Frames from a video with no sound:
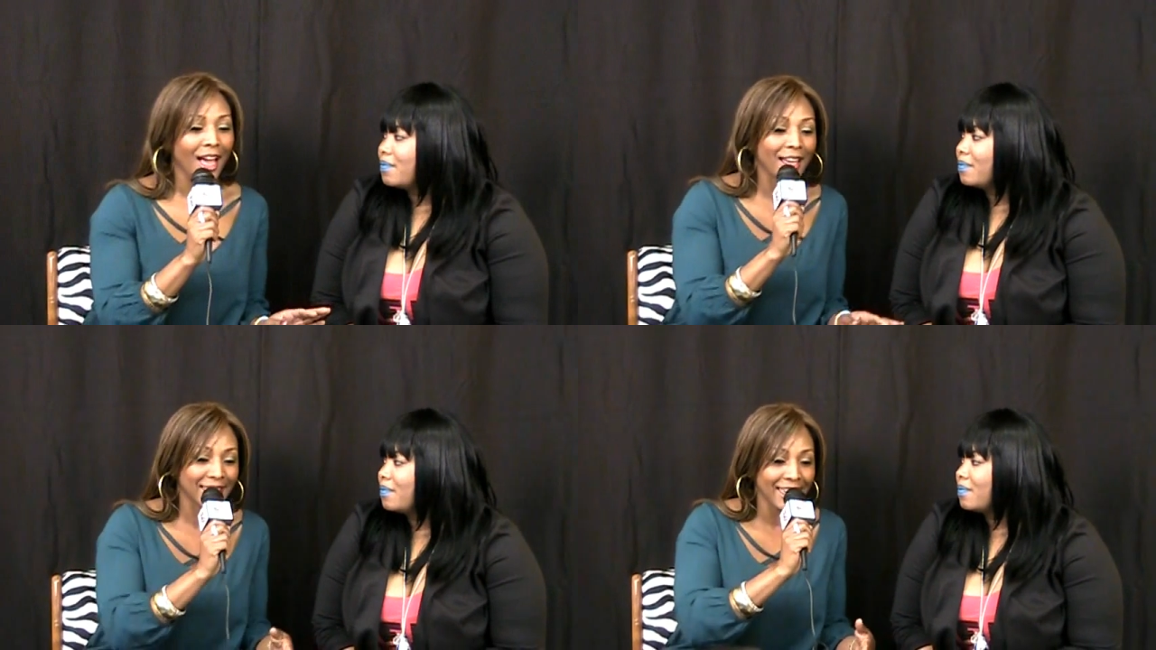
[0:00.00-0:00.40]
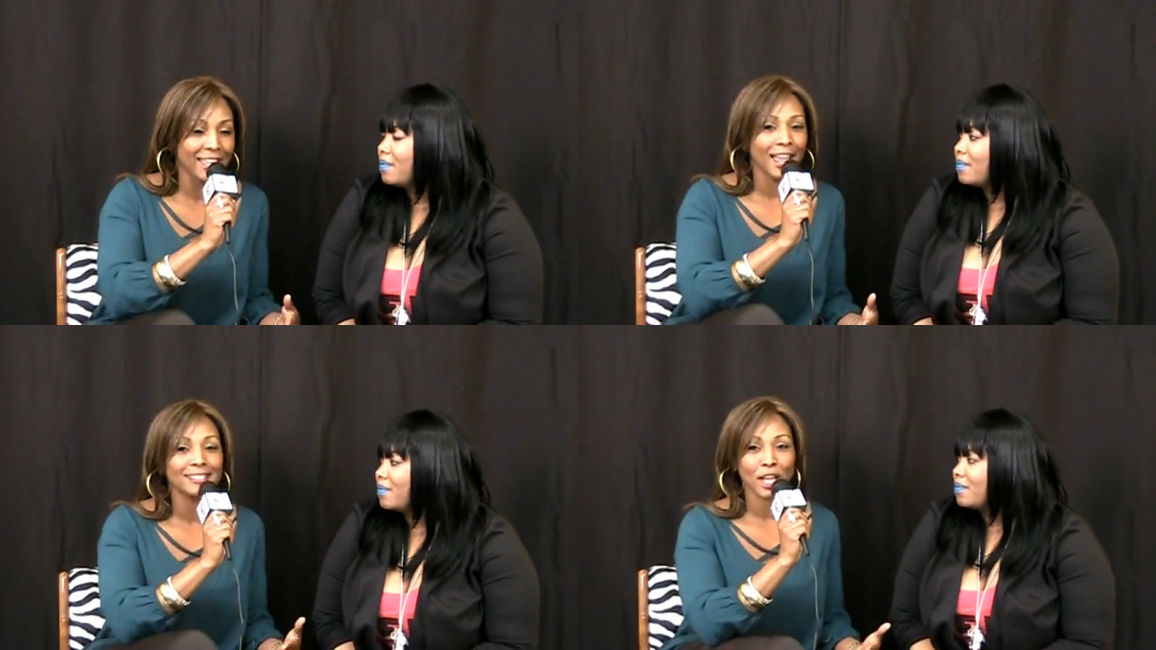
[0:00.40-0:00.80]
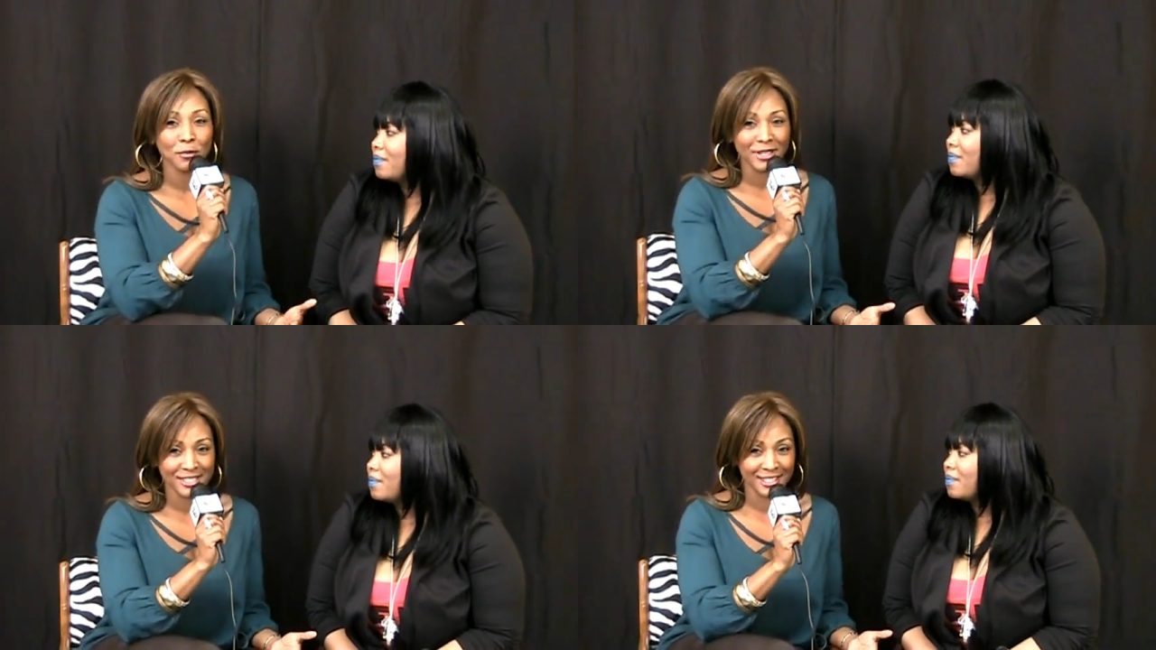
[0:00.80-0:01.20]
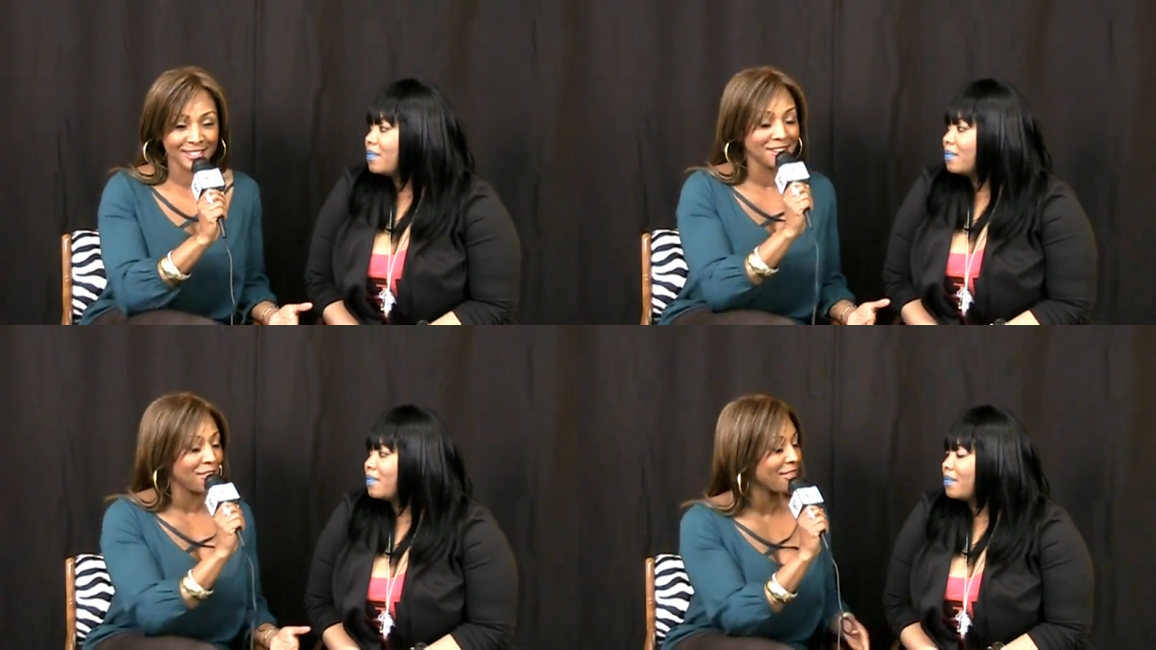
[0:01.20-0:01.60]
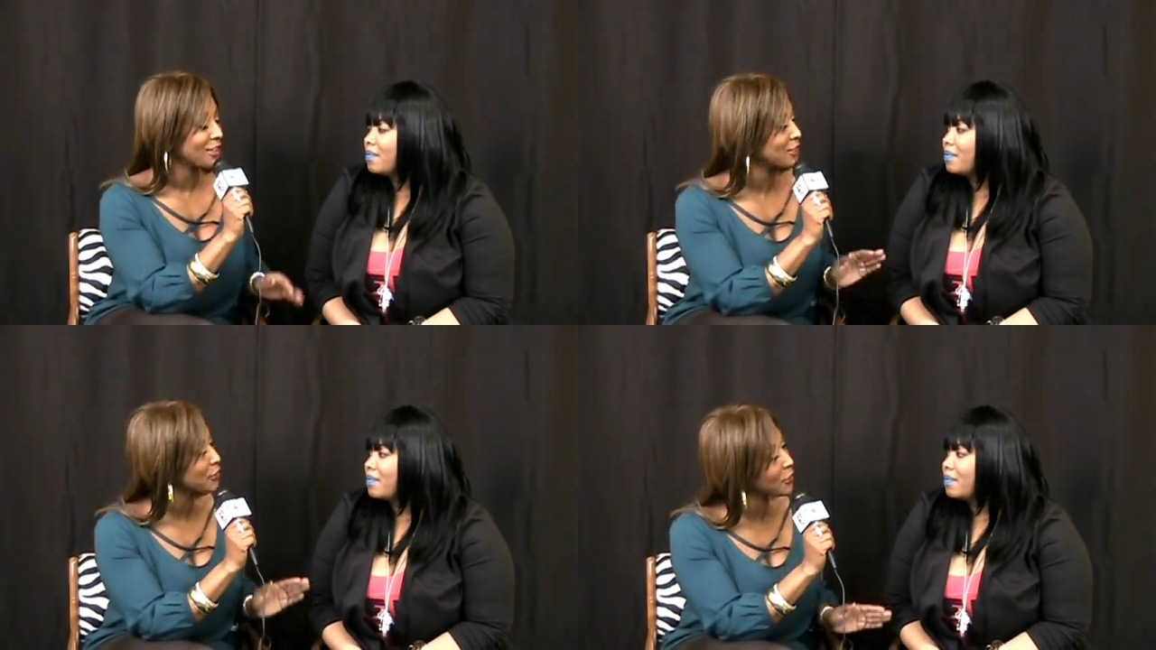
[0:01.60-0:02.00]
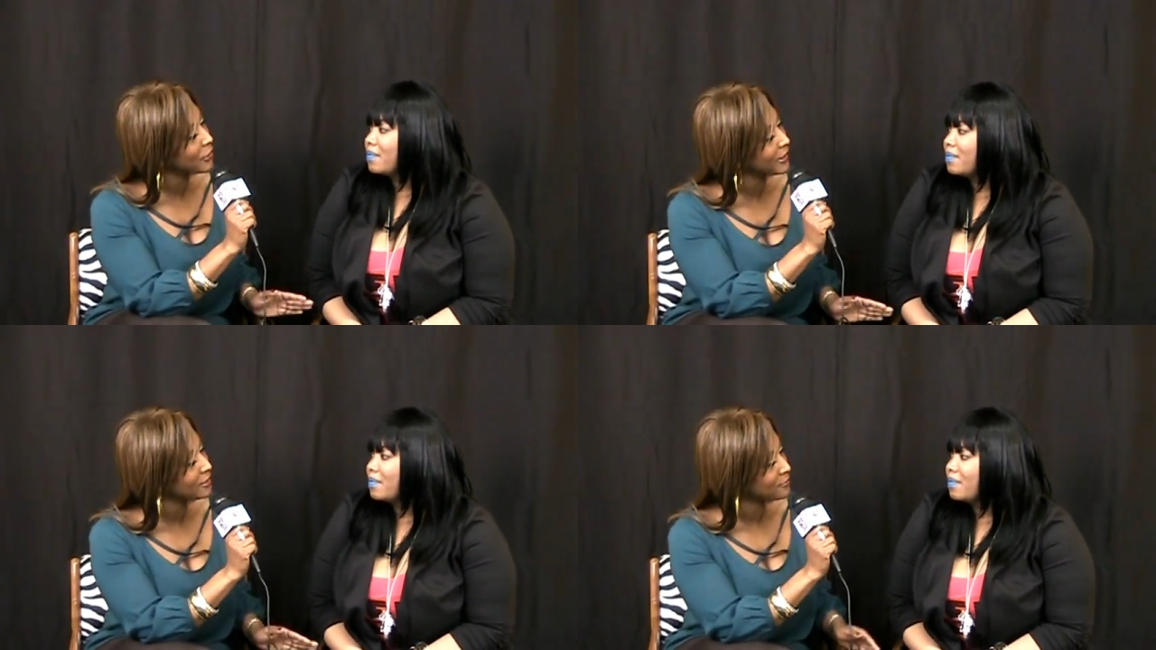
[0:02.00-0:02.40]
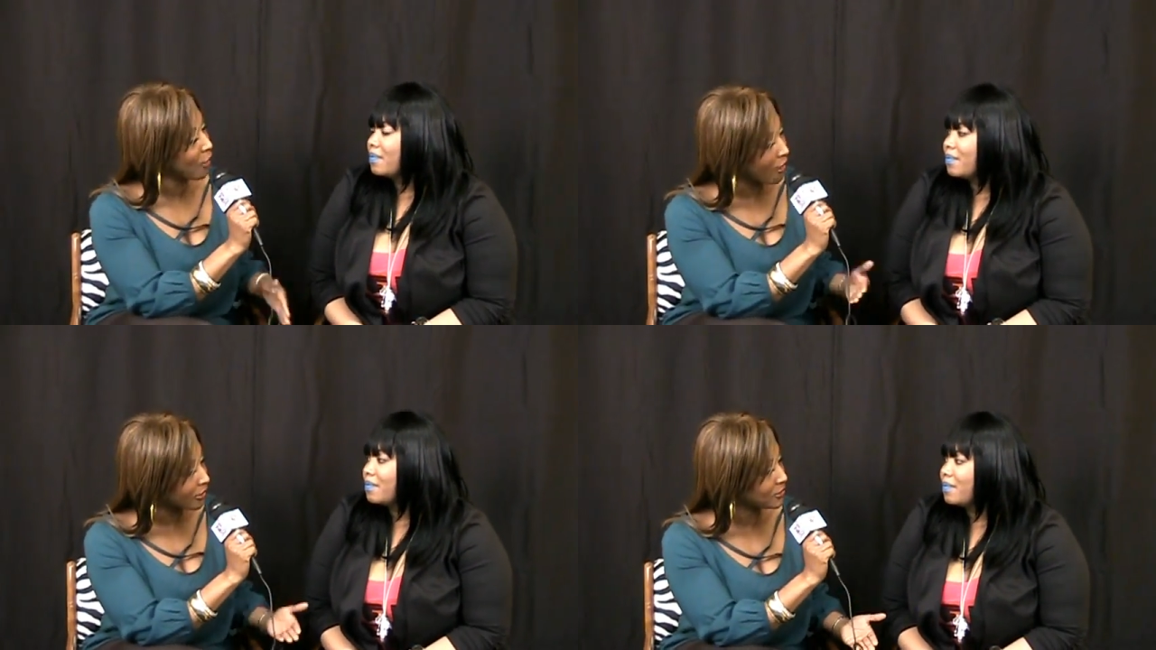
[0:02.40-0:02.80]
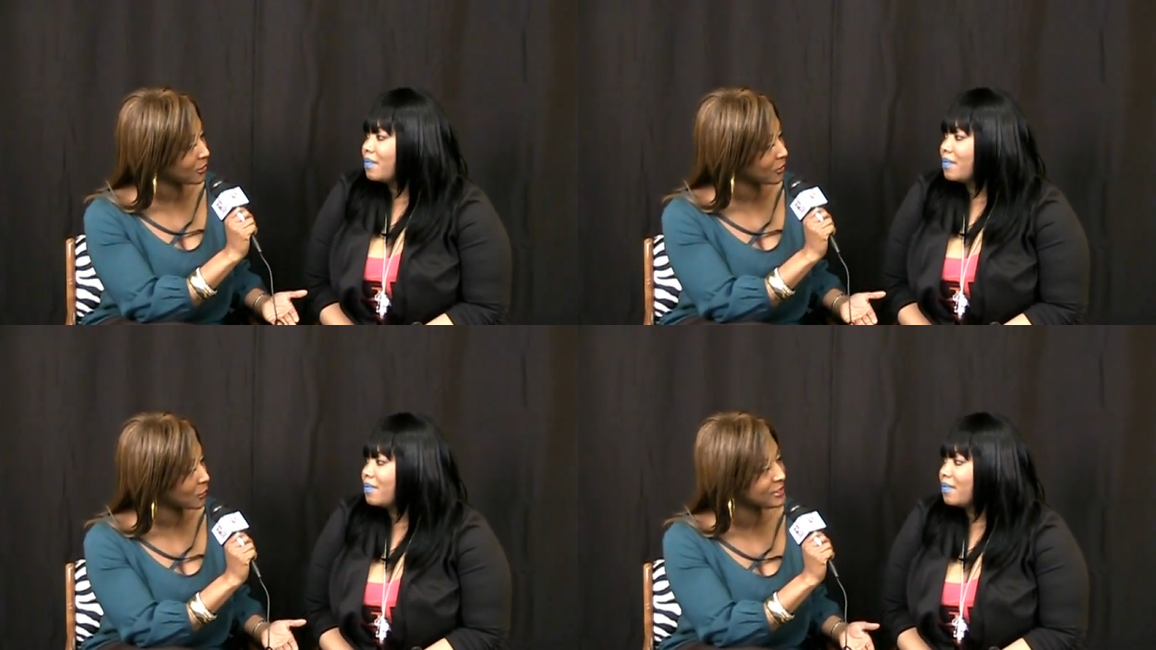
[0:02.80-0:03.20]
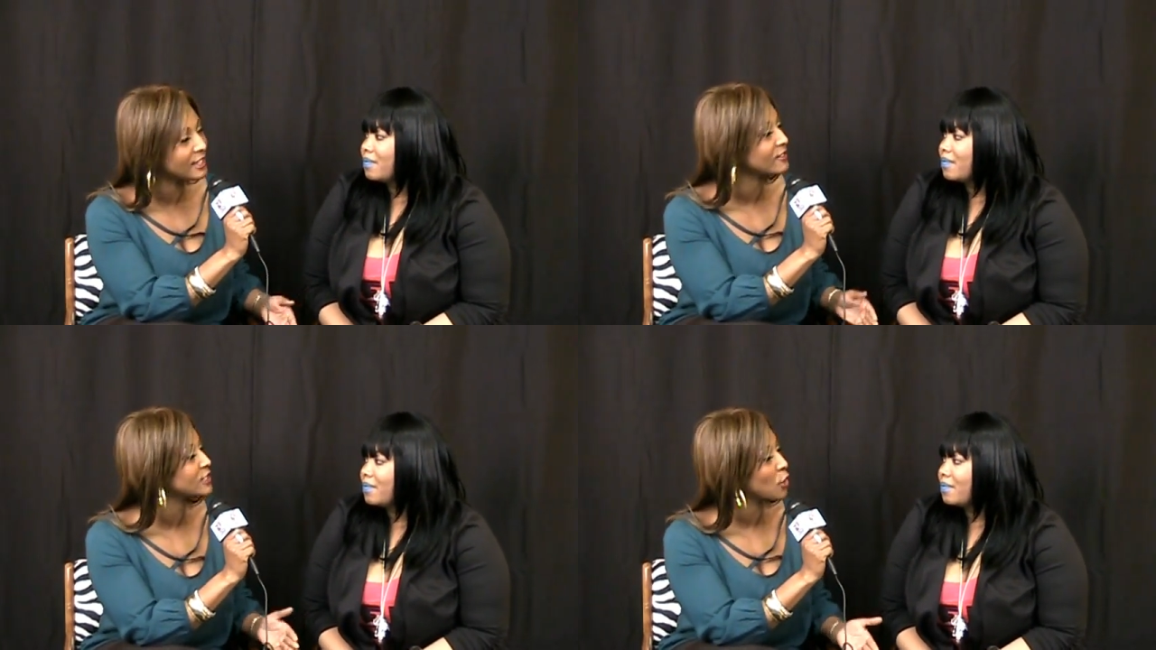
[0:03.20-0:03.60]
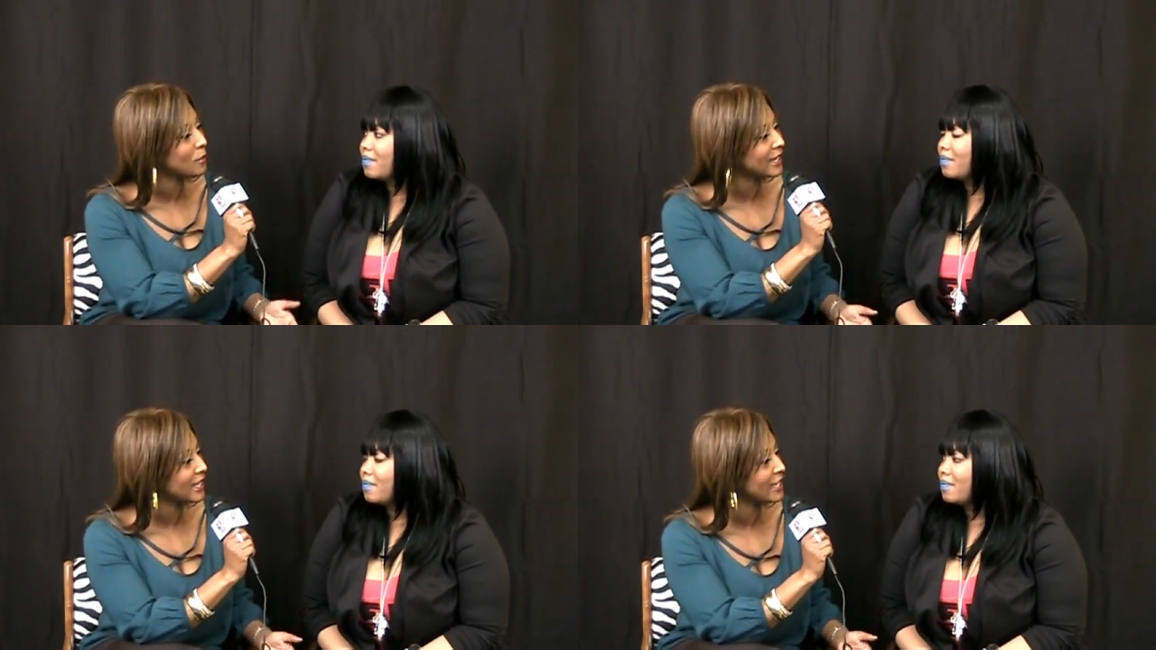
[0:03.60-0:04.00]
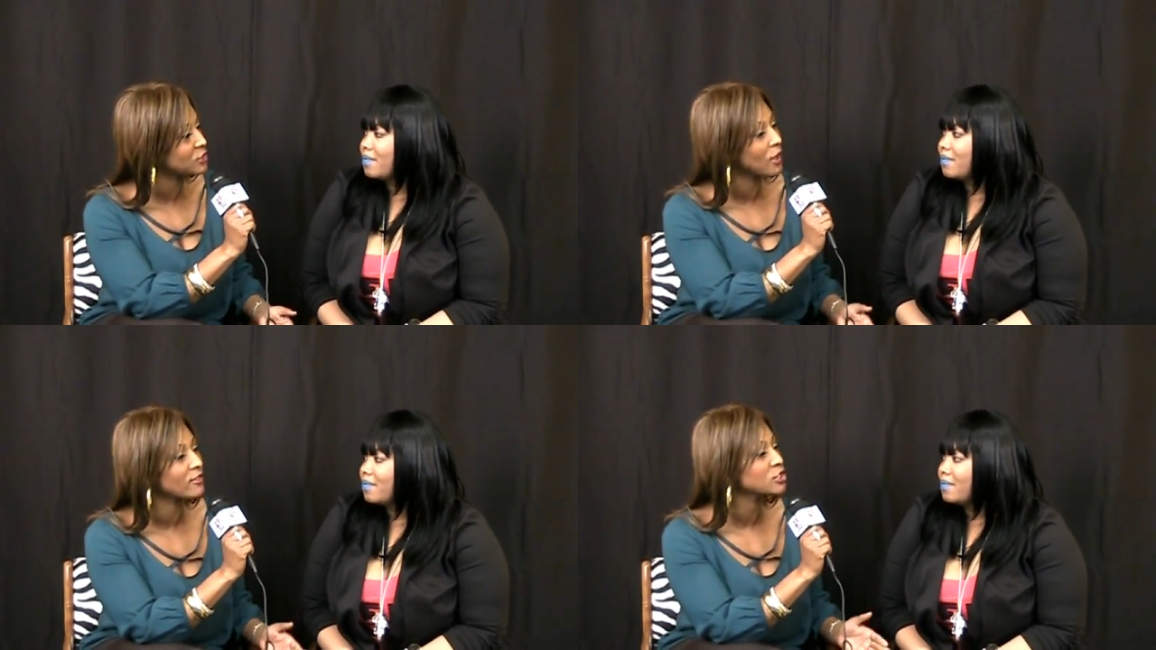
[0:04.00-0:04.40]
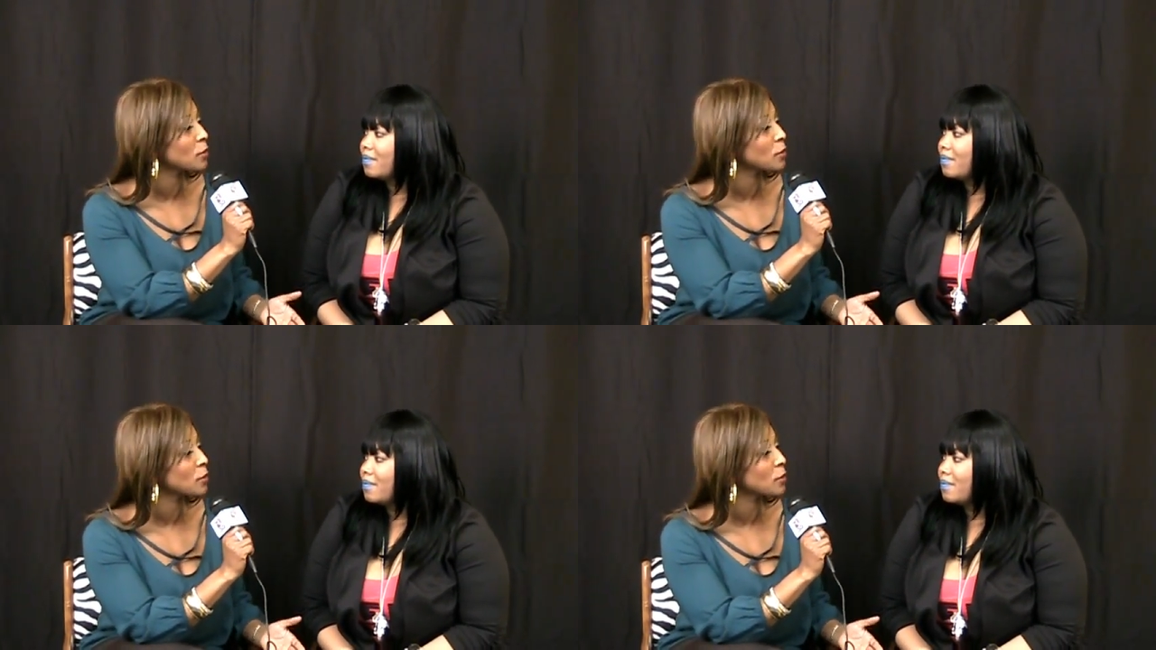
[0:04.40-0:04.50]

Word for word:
Speaker 1: again, as I mentioned, your article received so many hits. You have so